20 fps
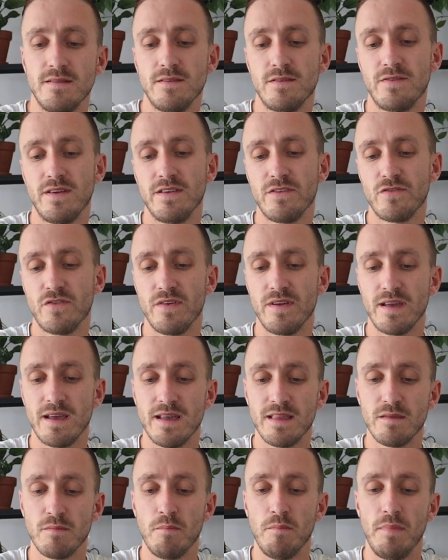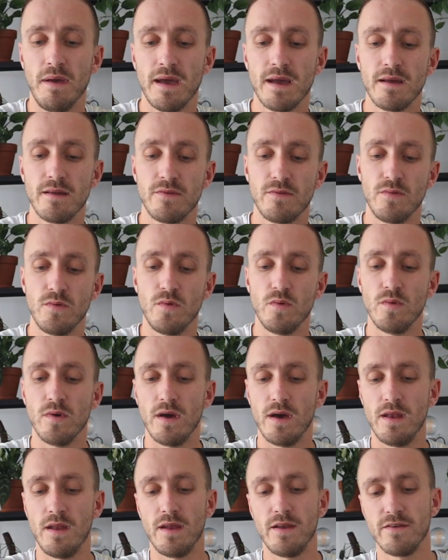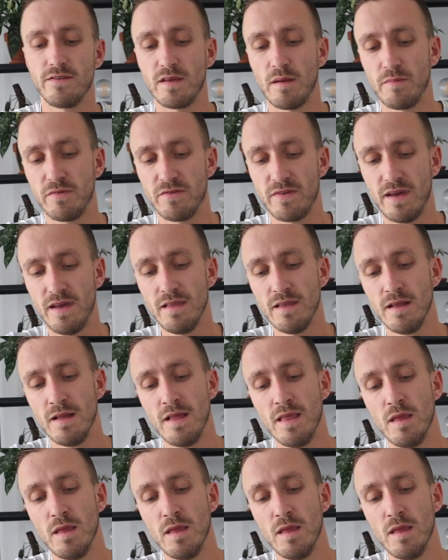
transferring it back to another substrate,